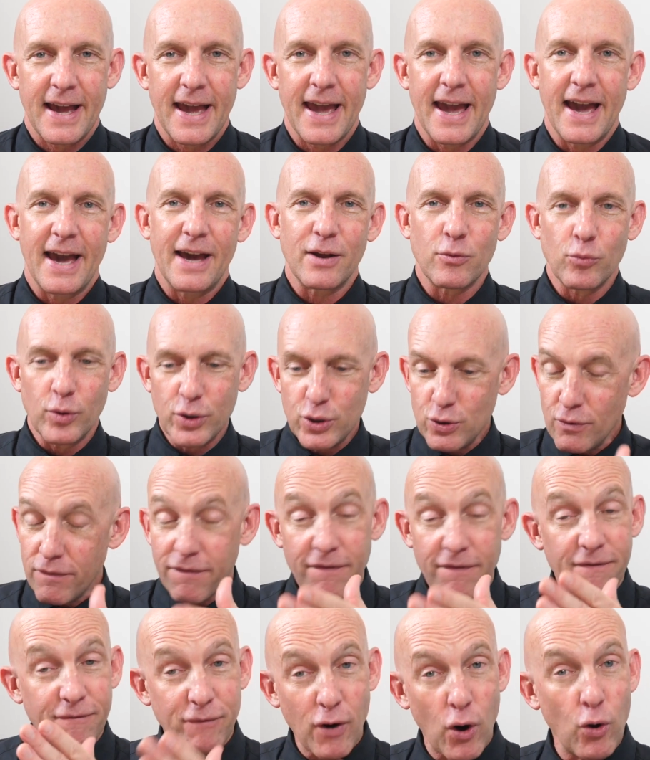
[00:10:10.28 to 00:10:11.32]
And when you
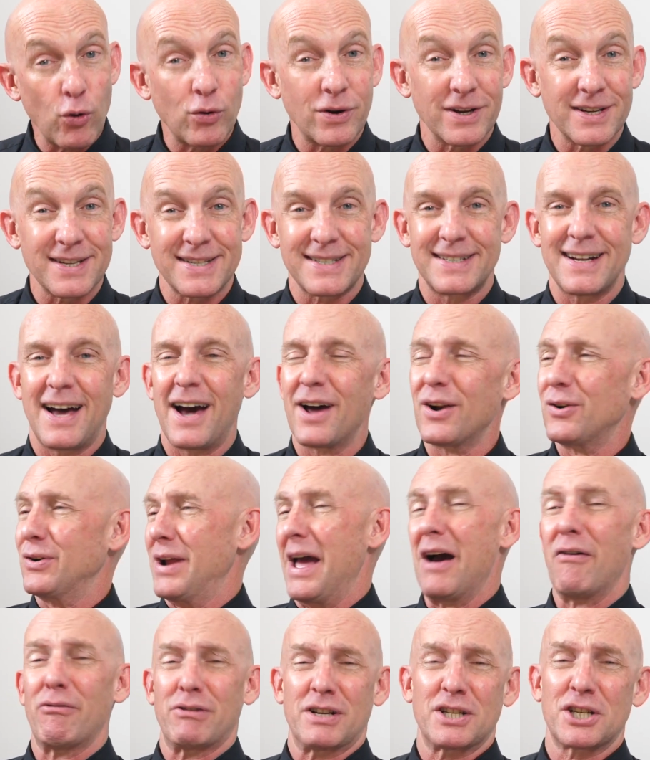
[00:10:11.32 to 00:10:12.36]
focus not on
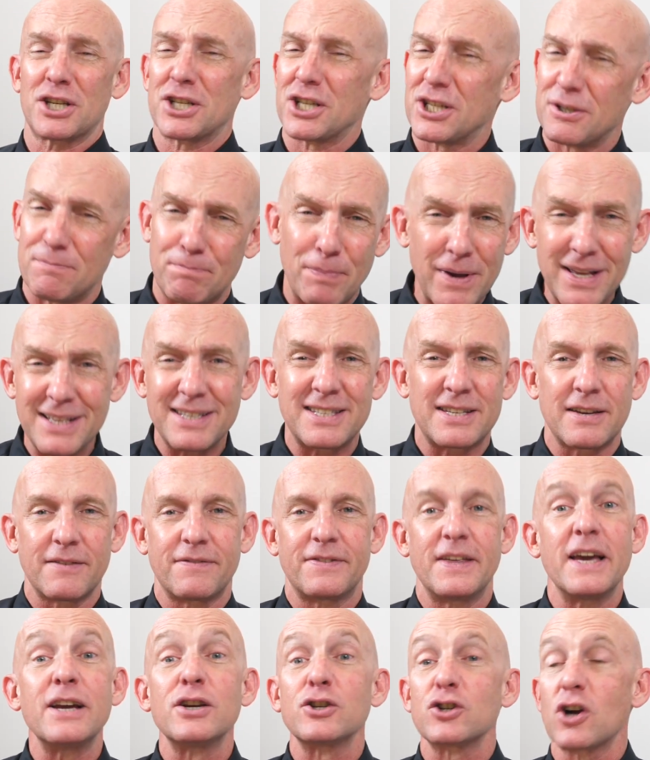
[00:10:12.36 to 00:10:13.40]
how expensive
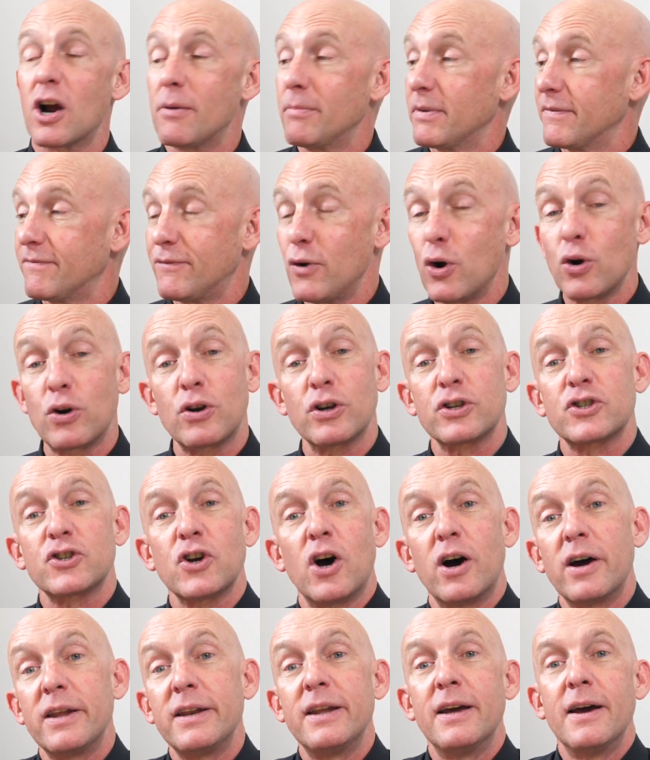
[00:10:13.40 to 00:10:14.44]
things are, but focus
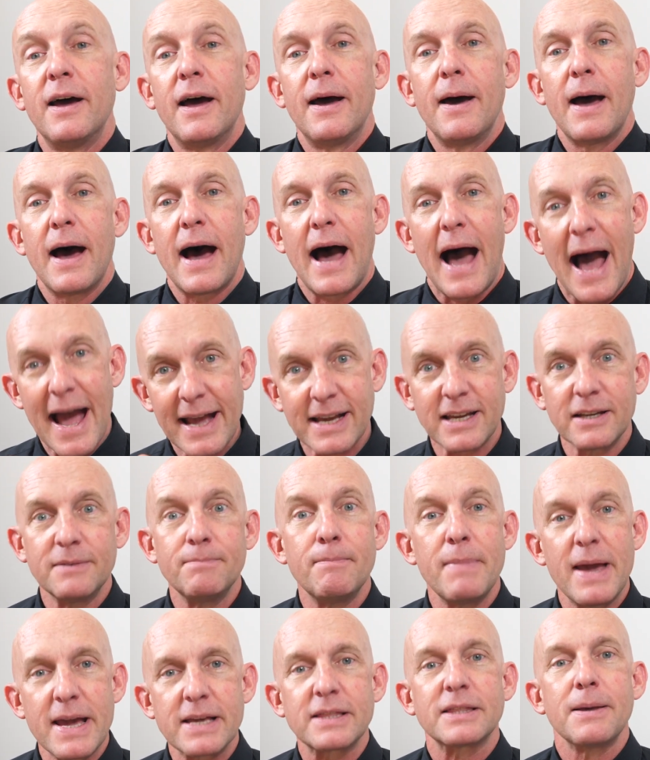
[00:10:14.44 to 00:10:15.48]
on I
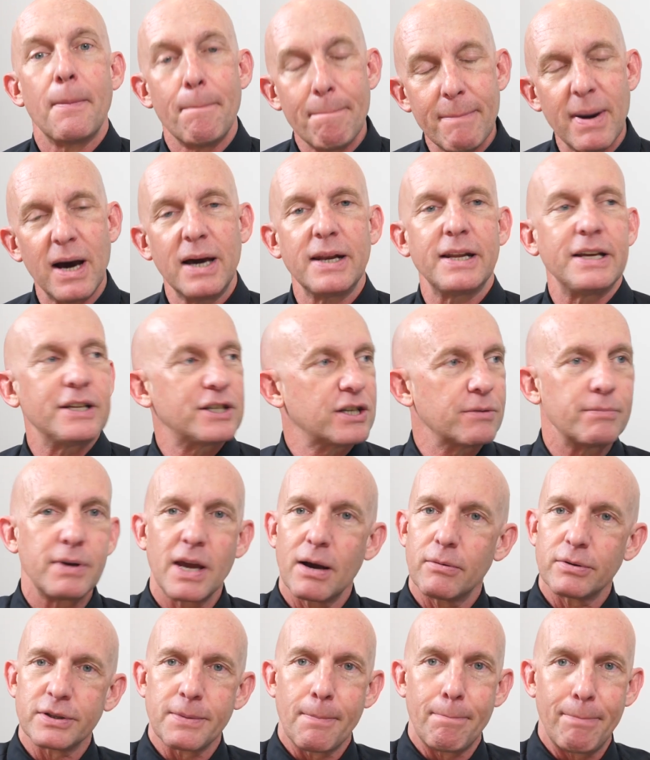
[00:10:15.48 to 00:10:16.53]
can make the money to be
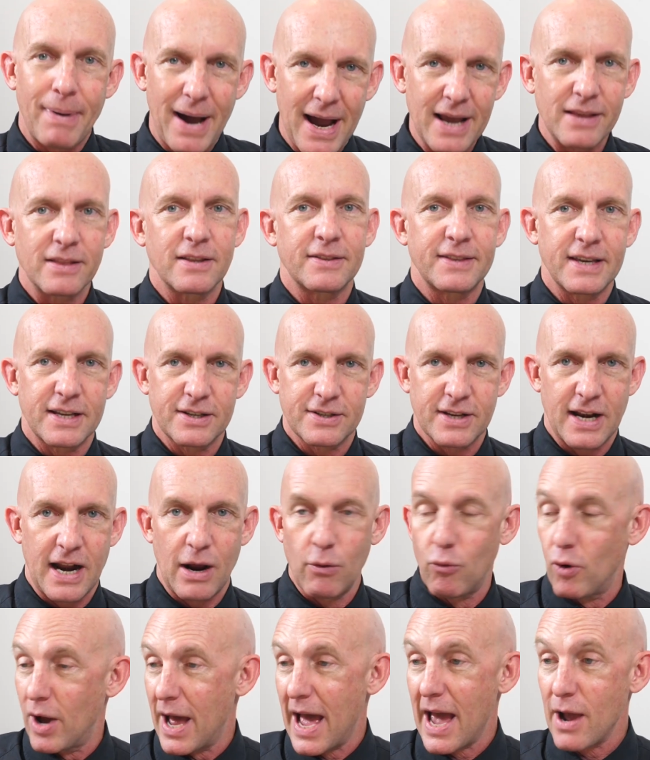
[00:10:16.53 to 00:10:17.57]
able to buy the things that I
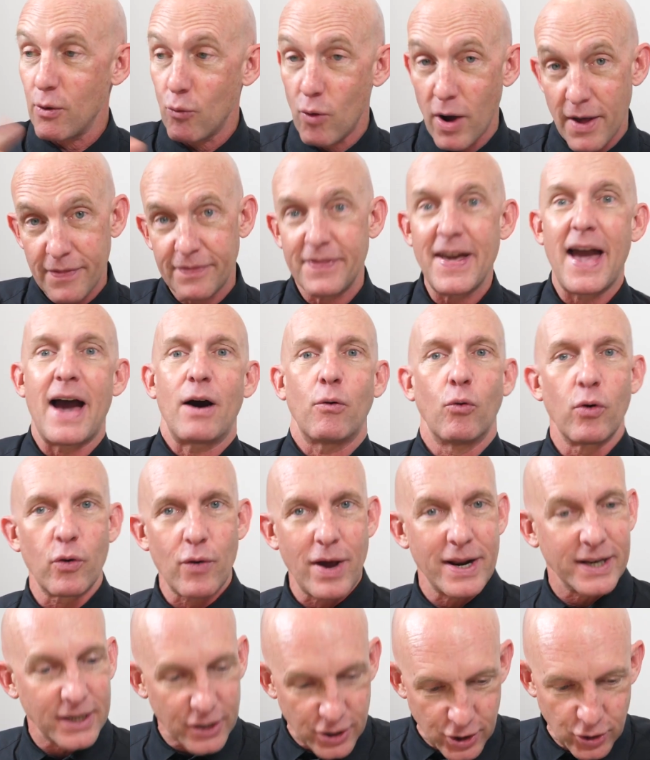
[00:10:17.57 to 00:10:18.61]
want. I want that. What do
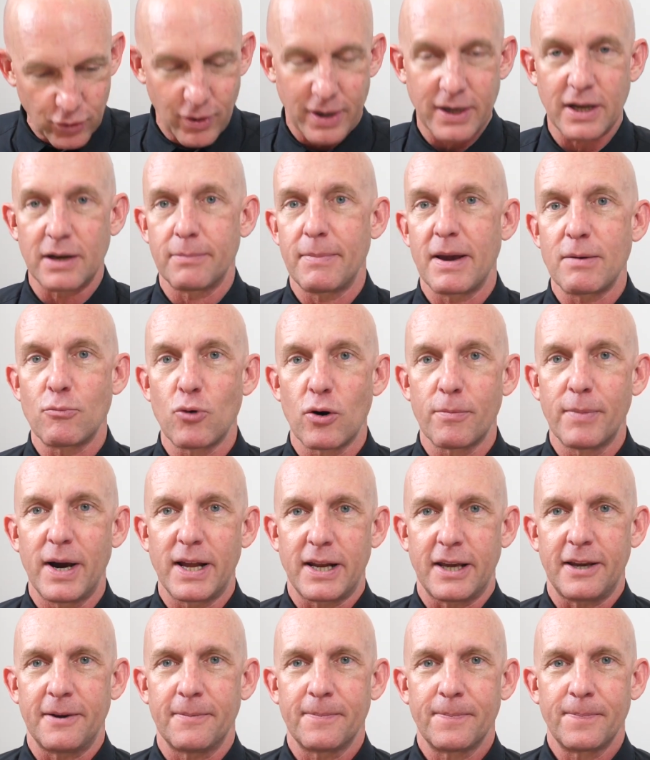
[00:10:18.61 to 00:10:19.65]
I need to do? I need to make more
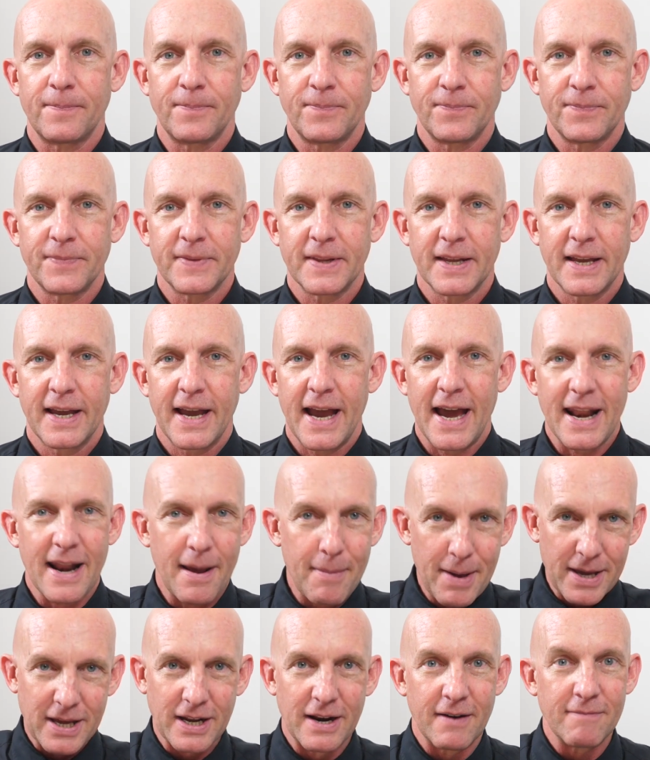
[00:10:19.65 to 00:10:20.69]
money and I
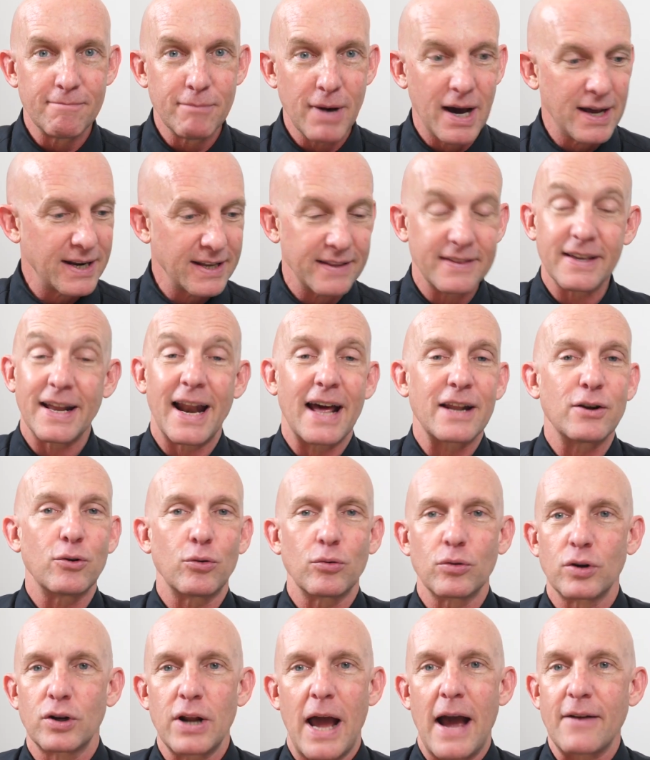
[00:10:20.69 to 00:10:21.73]
make enough money, then I
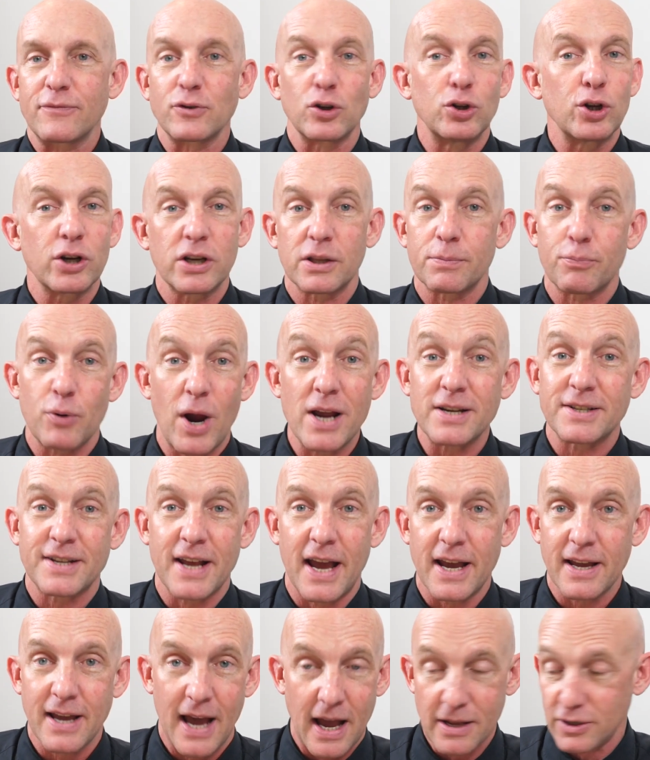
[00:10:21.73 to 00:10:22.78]
don't have to look at the price
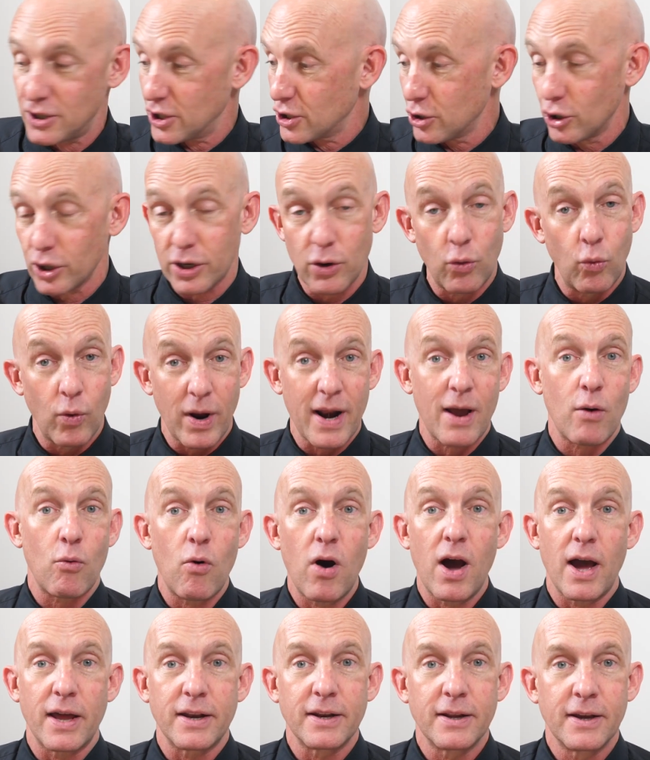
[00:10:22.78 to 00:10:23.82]
tag. I just look at what I
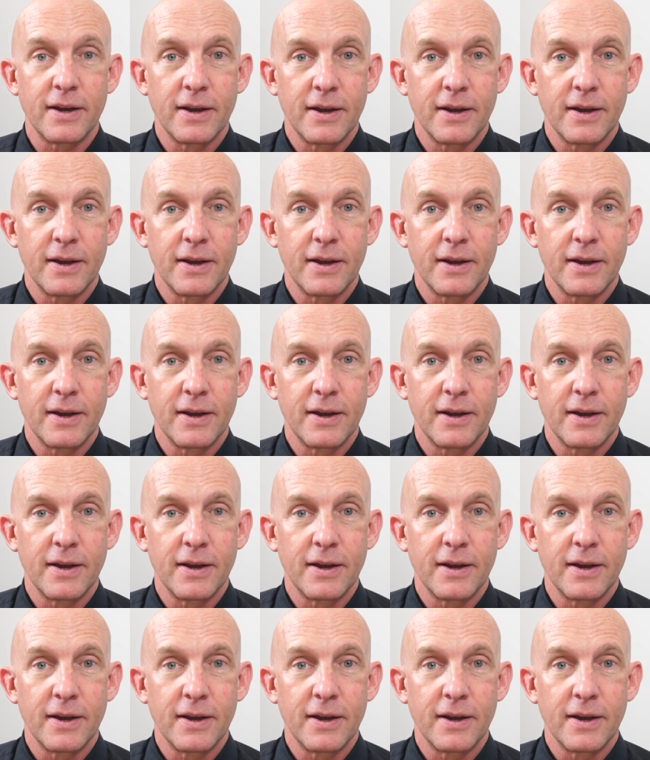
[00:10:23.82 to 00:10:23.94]
want.